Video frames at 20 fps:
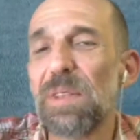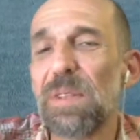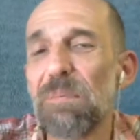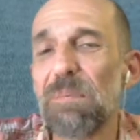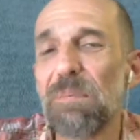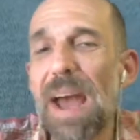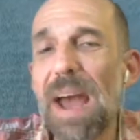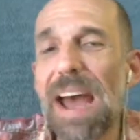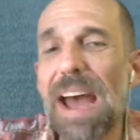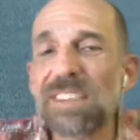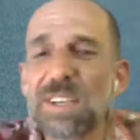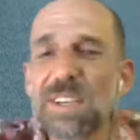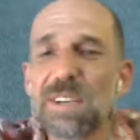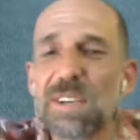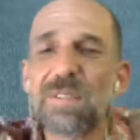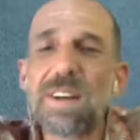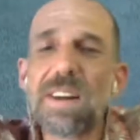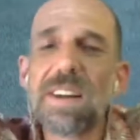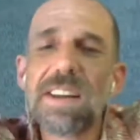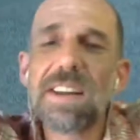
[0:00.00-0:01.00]

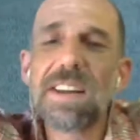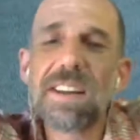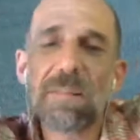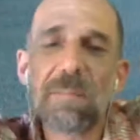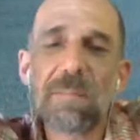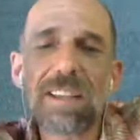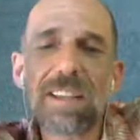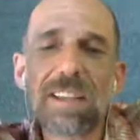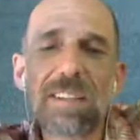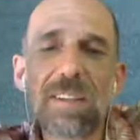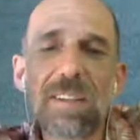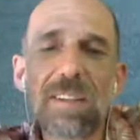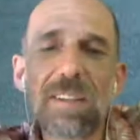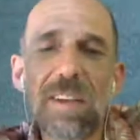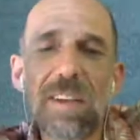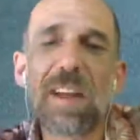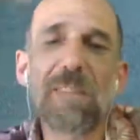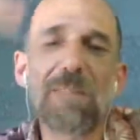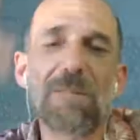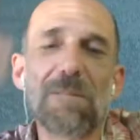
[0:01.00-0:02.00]
massive
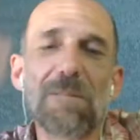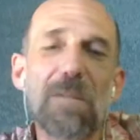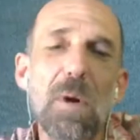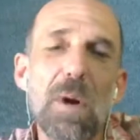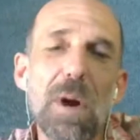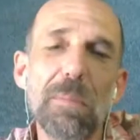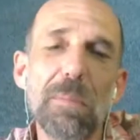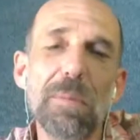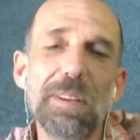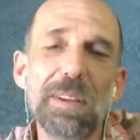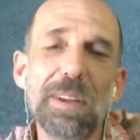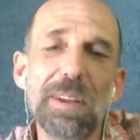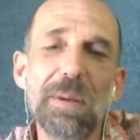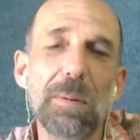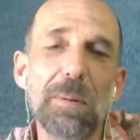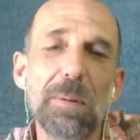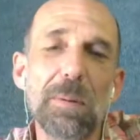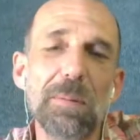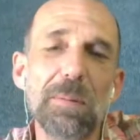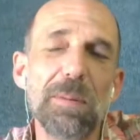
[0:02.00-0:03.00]
internet form to
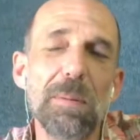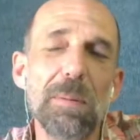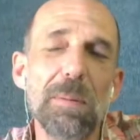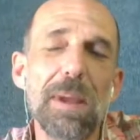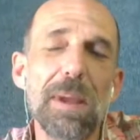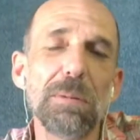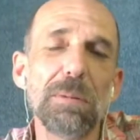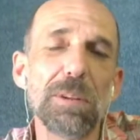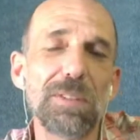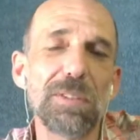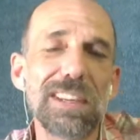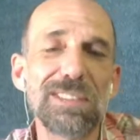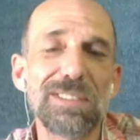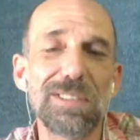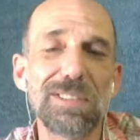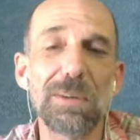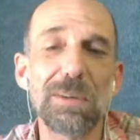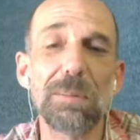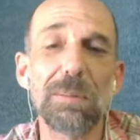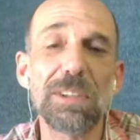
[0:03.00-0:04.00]
be able to
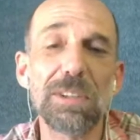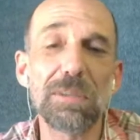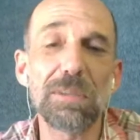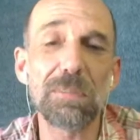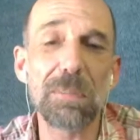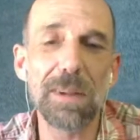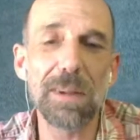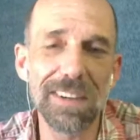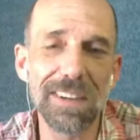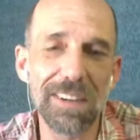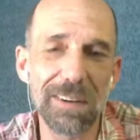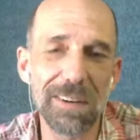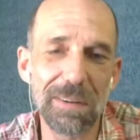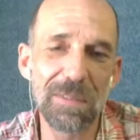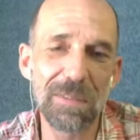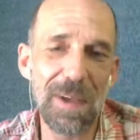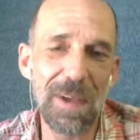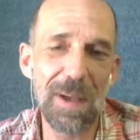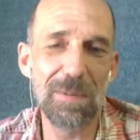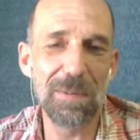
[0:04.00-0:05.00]
register to participate in talking
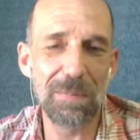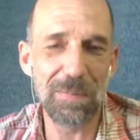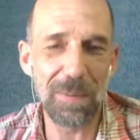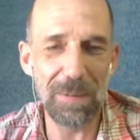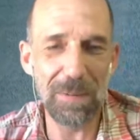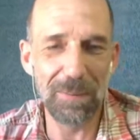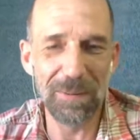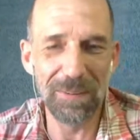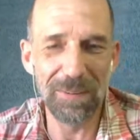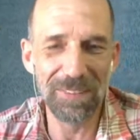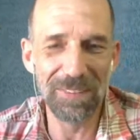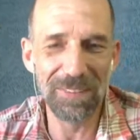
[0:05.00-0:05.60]
with famous people.